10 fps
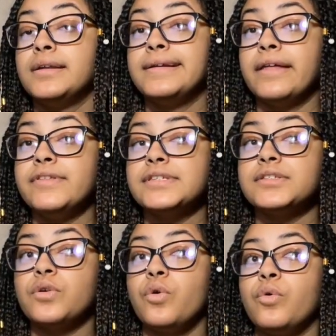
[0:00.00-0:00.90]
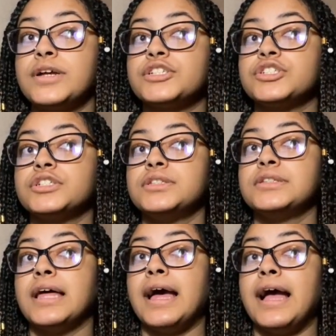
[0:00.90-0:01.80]
Now, this is a question
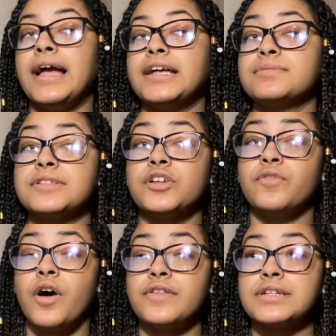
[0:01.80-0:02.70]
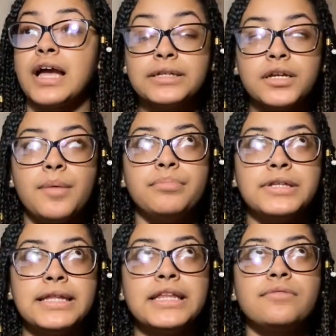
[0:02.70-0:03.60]
that I ask myself all the time.
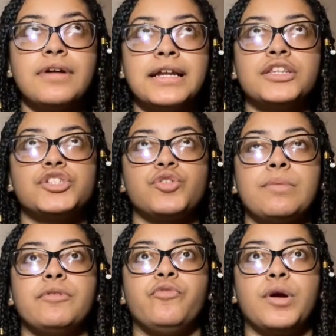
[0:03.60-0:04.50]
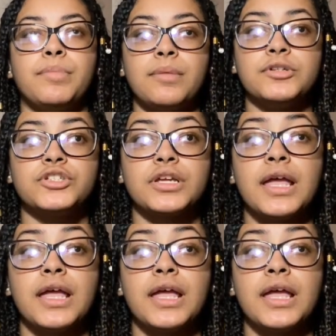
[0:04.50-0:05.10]
Completely writing the story before publishing.